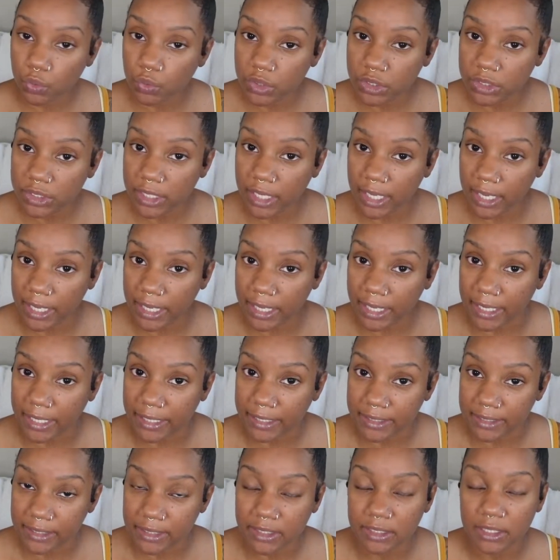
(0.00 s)

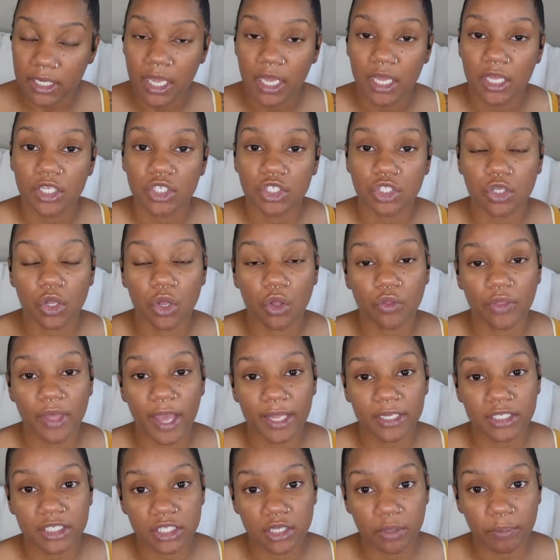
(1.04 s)
skins, so
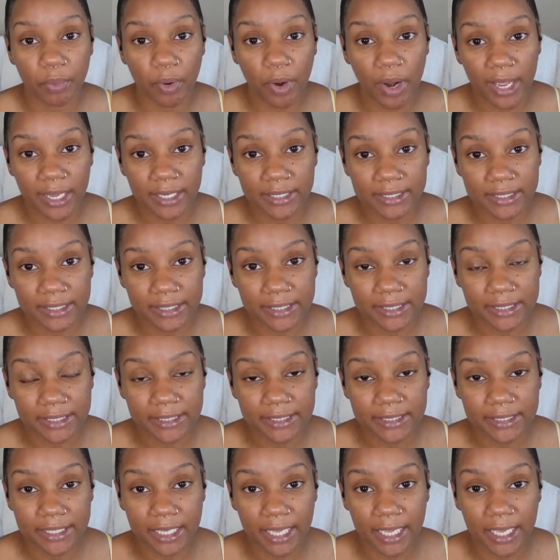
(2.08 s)
that's the practice
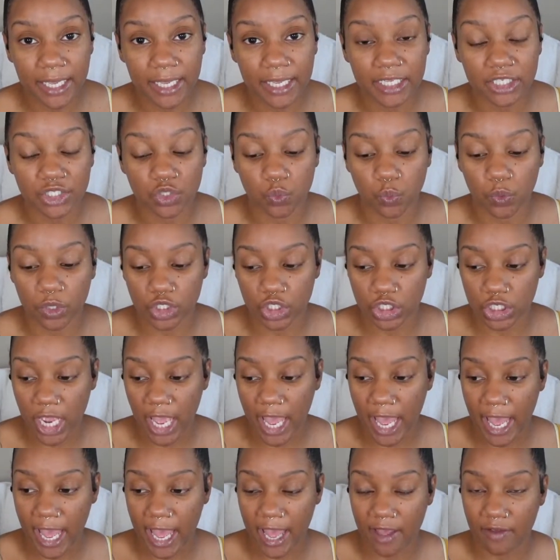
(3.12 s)
skins, which
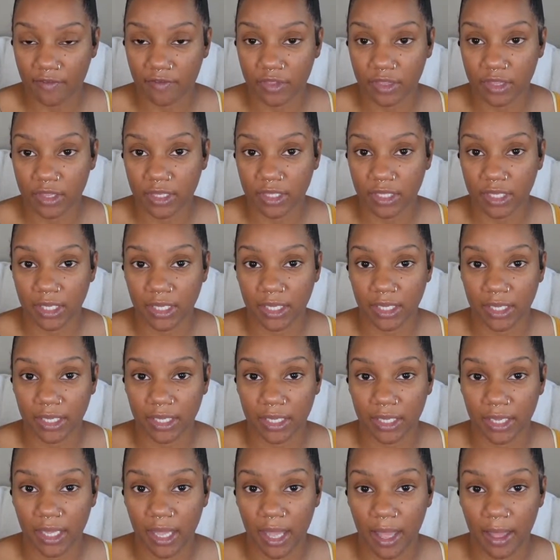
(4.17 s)
have the